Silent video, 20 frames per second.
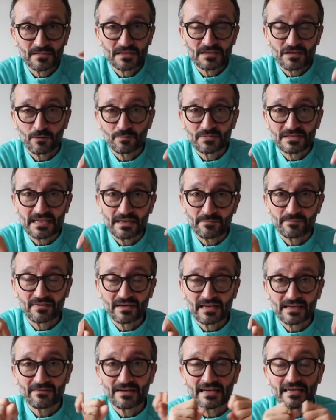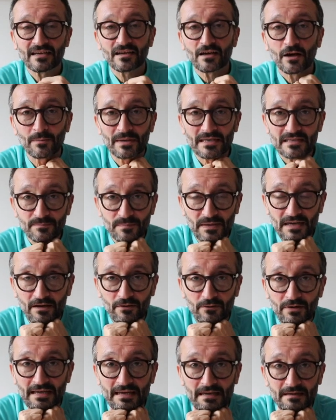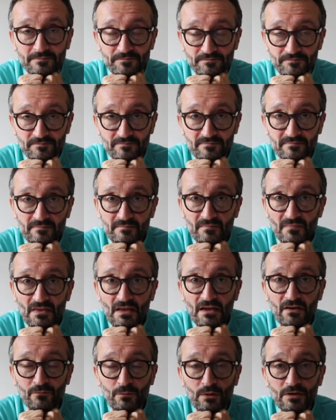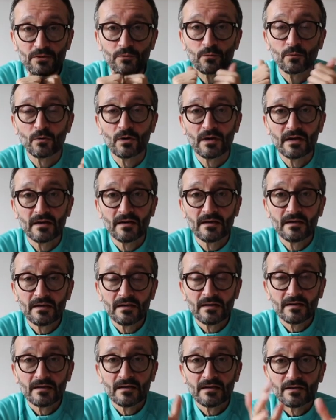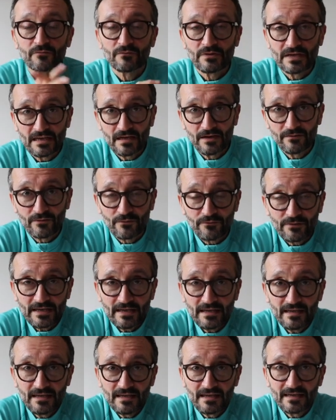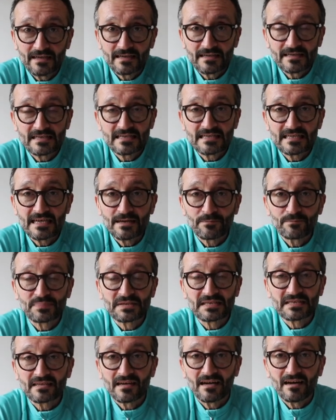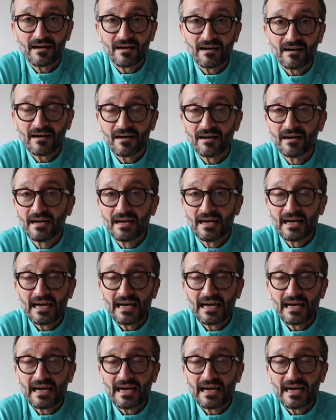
Top tip, leave it in the comments below here of what your recovery tips are.